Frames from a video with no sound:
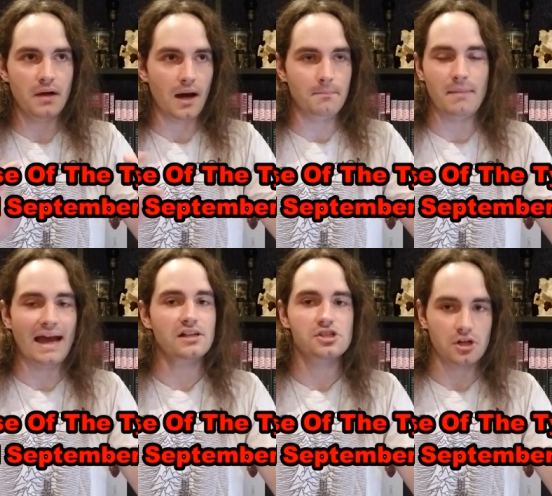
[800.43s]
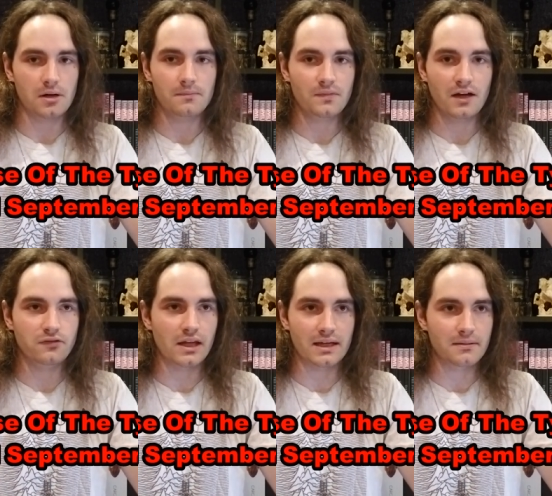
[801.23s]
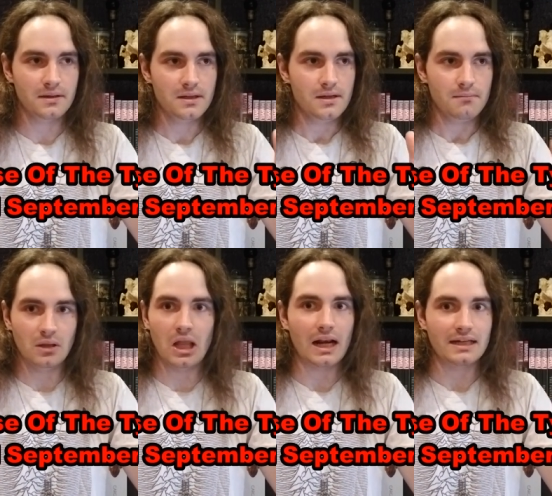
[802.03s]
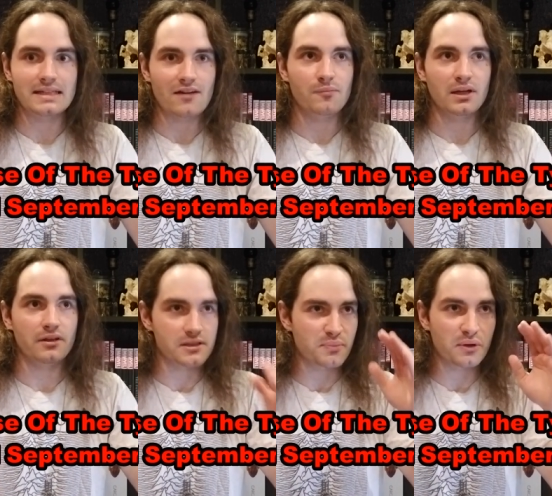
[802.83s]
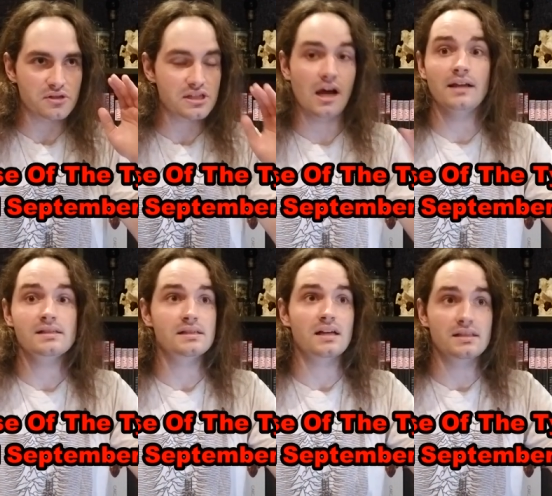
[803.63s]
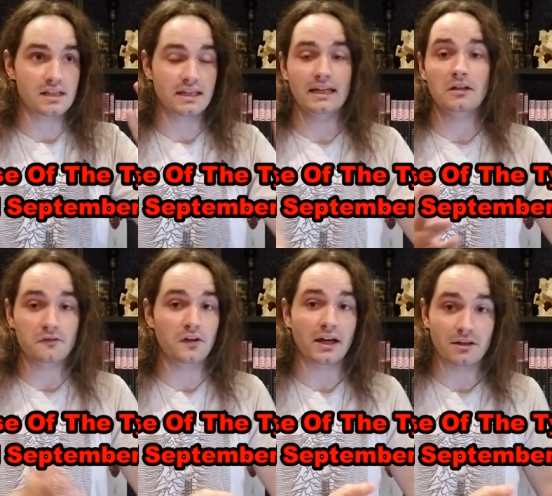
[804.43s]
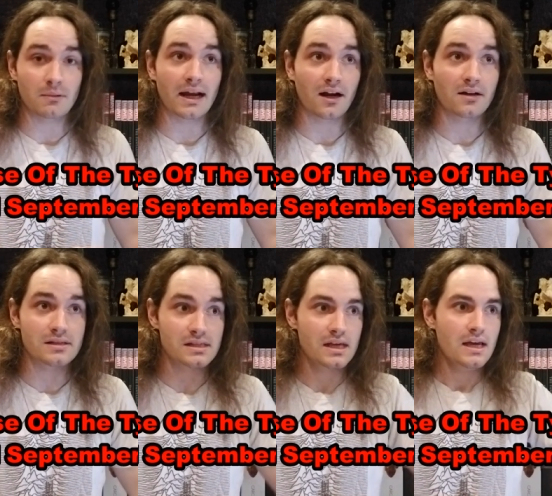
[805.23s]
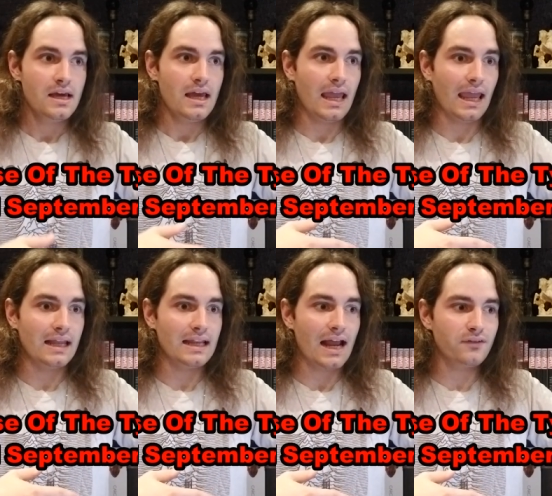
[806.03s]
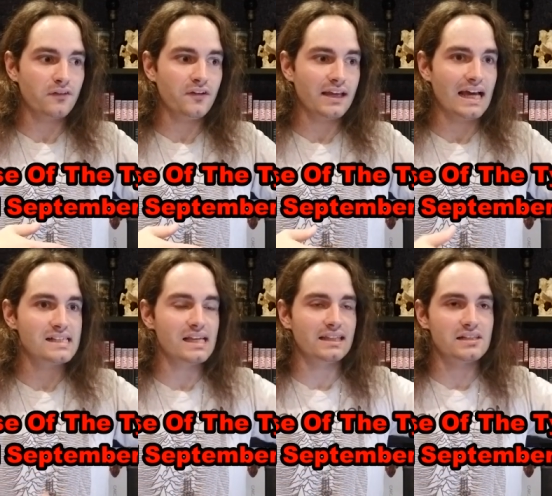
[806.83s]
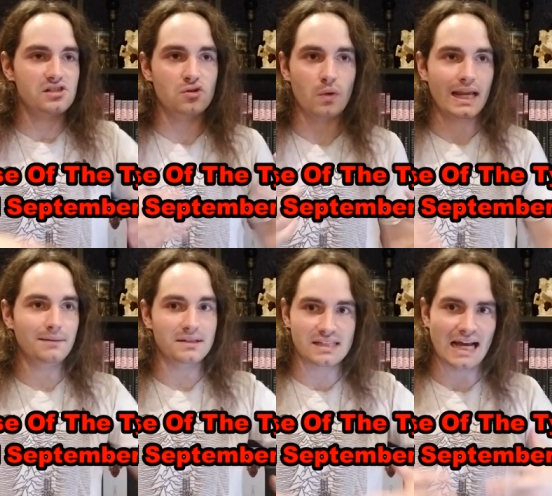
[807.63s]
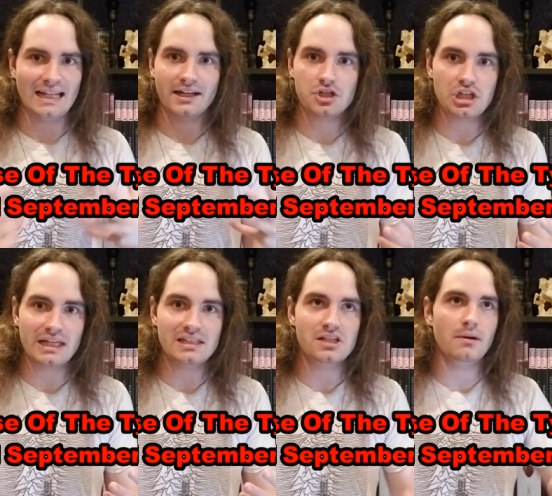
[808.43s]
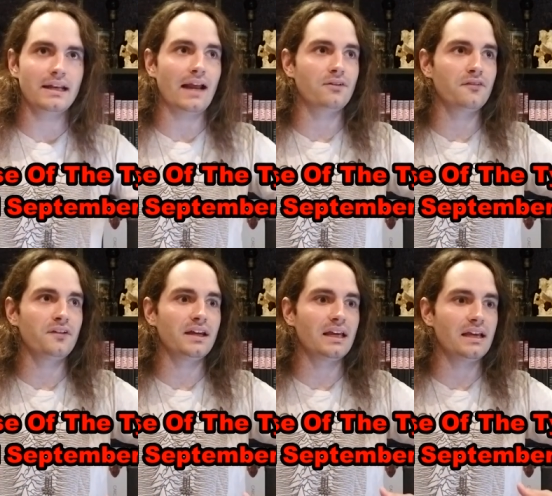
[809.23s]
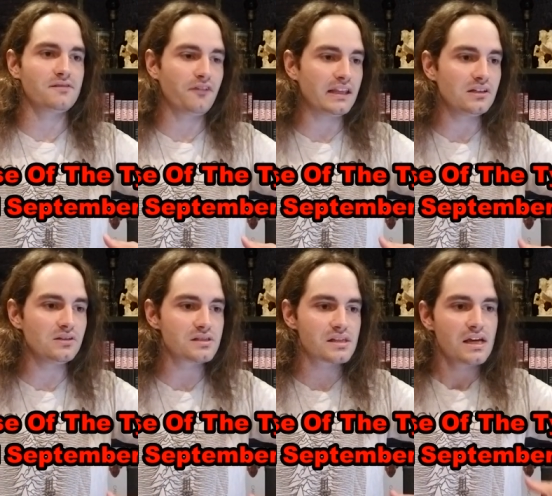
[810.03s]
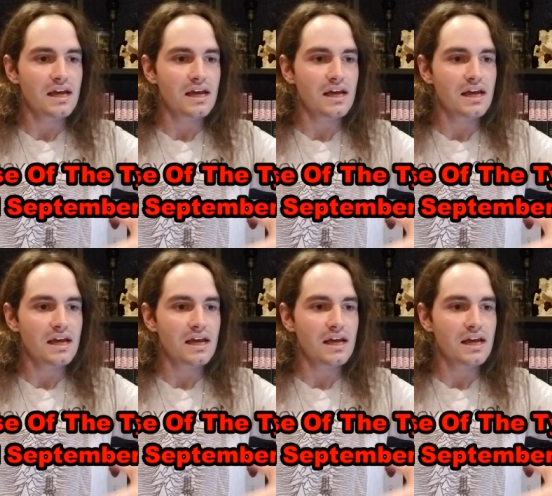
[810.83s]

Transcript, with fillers: a master of like melodic death metal. He's produced tons and tons of killer fucking records and everything has like this great metallic sheen to it. Everything feels